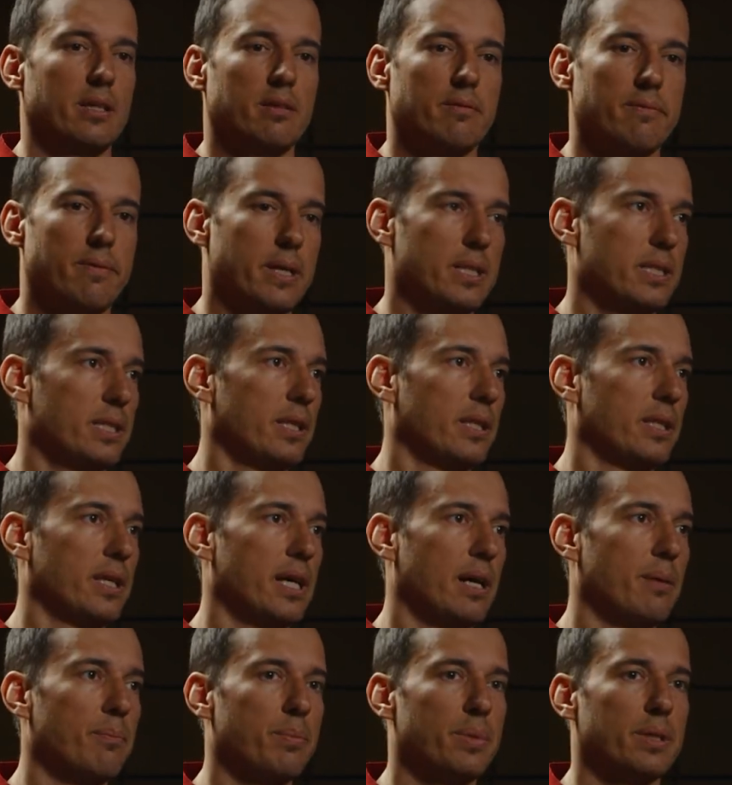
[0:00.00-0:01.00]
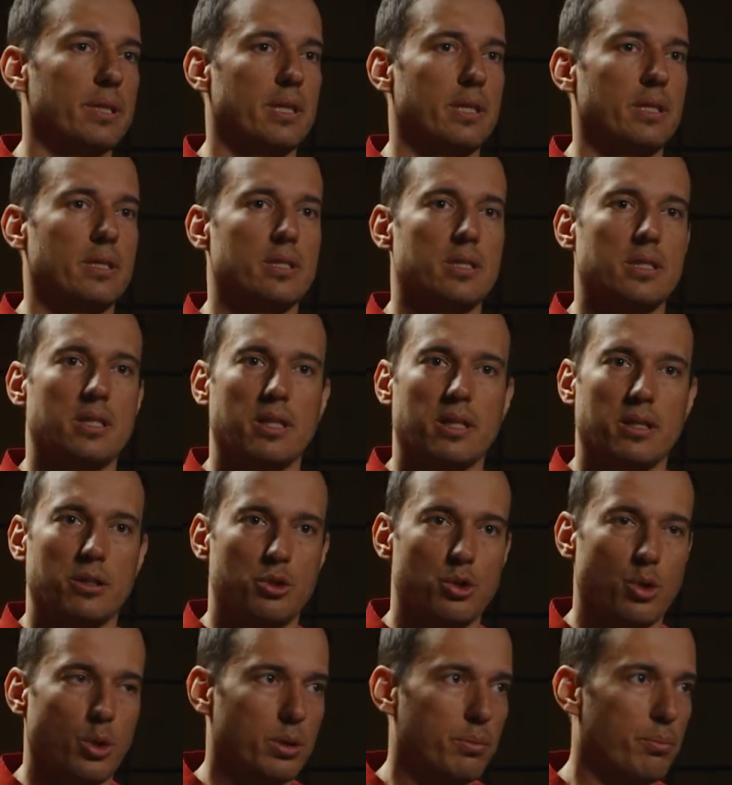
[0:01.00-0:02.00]
Invest in companies,
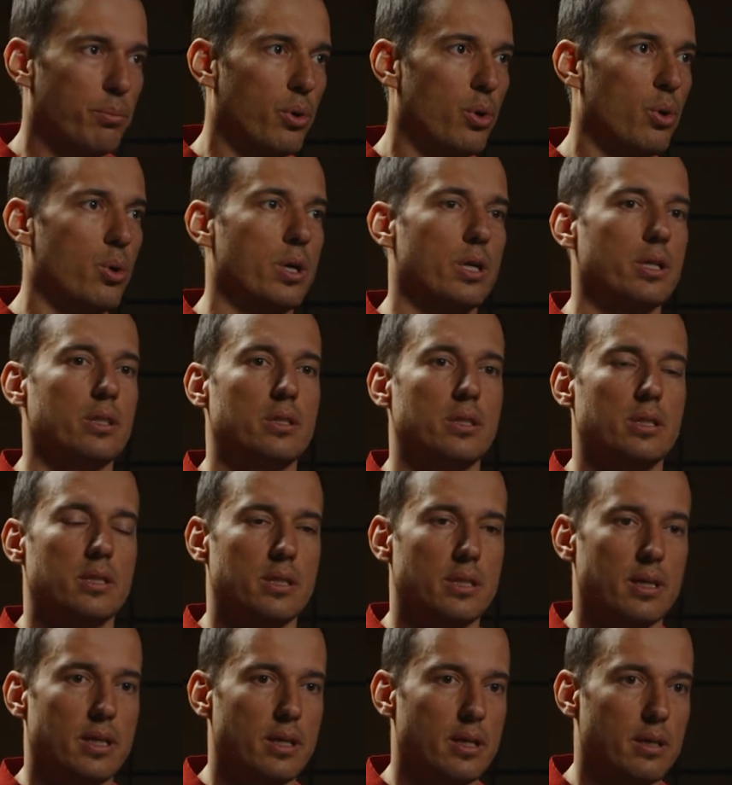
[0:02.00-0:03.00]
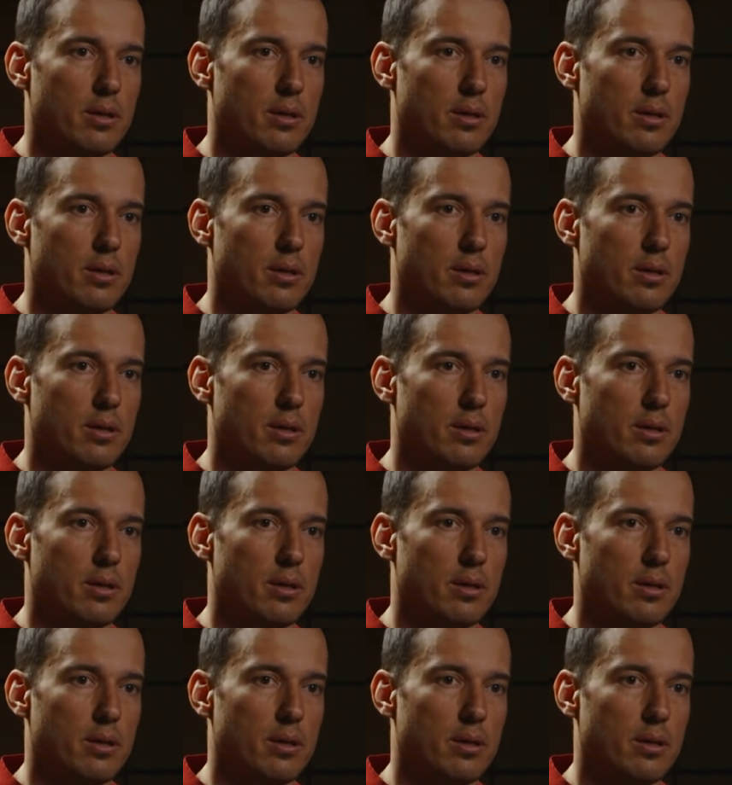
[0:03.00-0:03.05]
join boards,